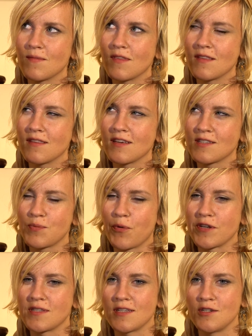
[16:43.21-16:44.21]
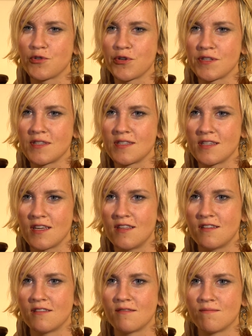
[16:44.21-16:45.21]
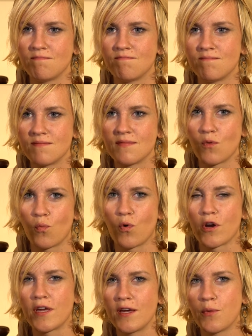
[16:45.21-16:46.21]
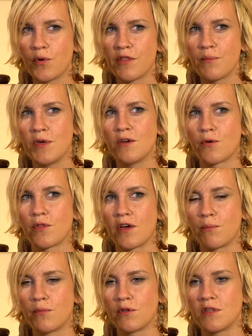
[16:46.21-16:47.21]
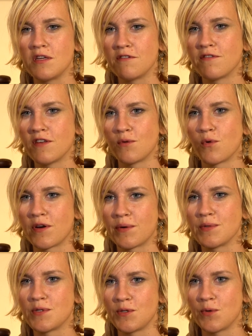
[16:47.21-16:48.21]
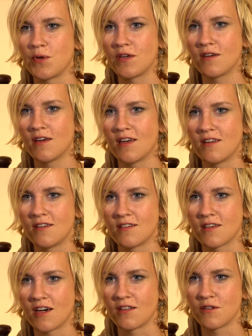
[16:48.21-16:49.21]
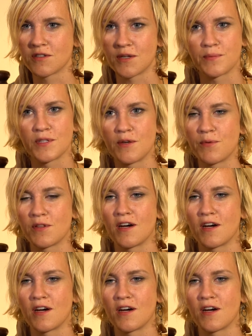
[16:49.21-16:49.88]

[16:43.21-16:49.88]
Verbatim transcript: expressed interest in working with me or like belief in what I was doing. And I looked up to him a lot.